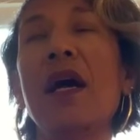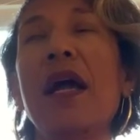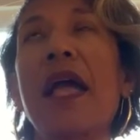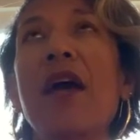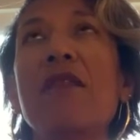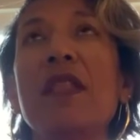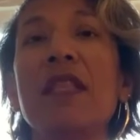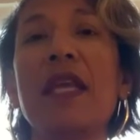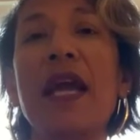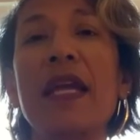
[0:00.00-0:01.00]
having
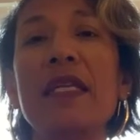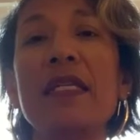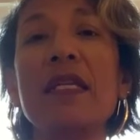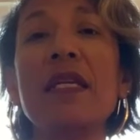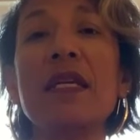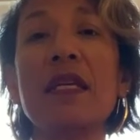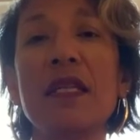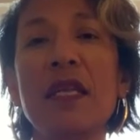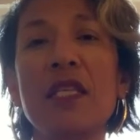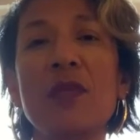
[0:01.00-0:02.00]
the idea,
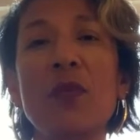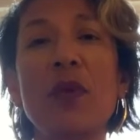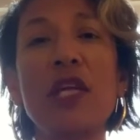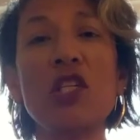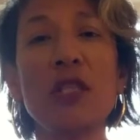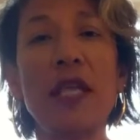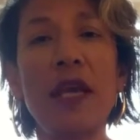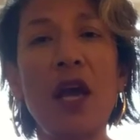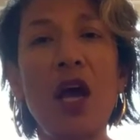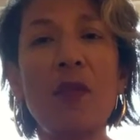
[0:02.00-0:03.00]
the inspiration that
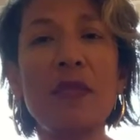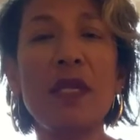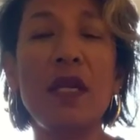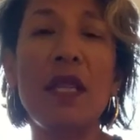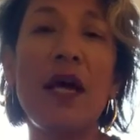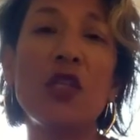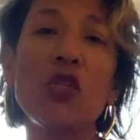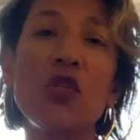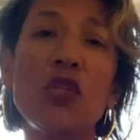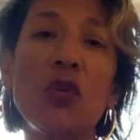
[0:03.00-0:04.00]
comes that allows
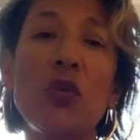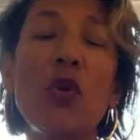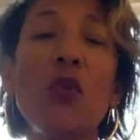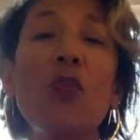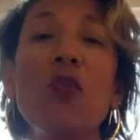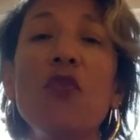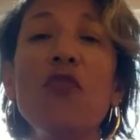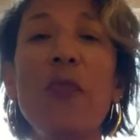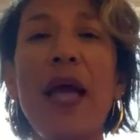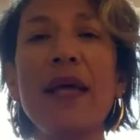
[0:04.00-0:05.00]
you to move
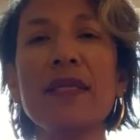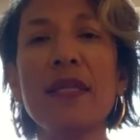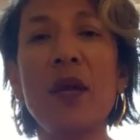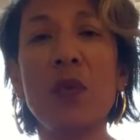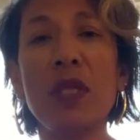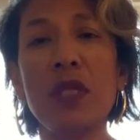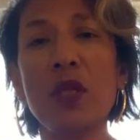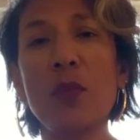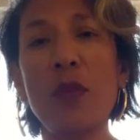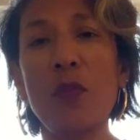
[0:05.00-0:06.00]
past that with a little
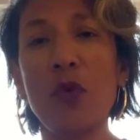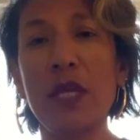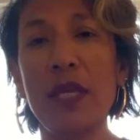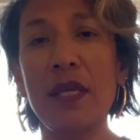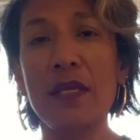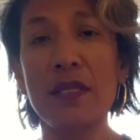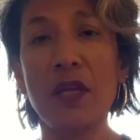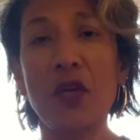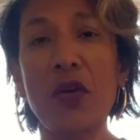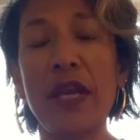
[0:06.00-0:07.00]
bit more ease and
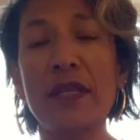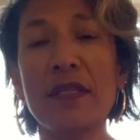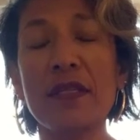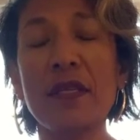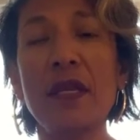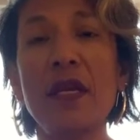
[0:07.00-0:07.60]
grace,